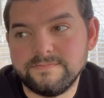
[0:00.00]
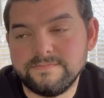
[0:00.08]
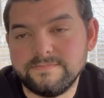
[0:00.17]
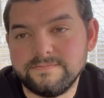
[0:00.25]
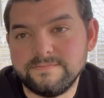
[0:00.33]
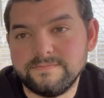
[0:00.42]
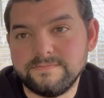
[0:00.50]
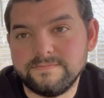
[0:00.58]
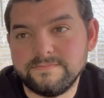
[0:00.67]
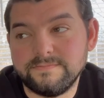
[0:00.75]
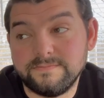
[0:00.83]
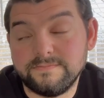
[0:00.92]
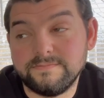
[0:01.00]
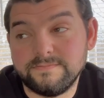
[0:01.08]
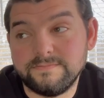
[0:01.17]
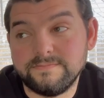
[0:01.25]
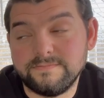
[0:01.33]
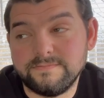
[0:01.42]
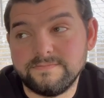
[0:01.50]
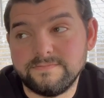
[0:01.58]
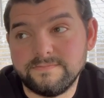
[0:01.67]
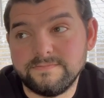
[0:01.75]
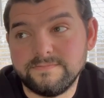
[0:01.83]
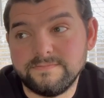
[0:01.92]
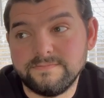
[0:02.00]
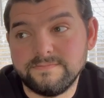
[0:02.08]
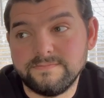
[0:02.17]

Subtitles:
(not speaking)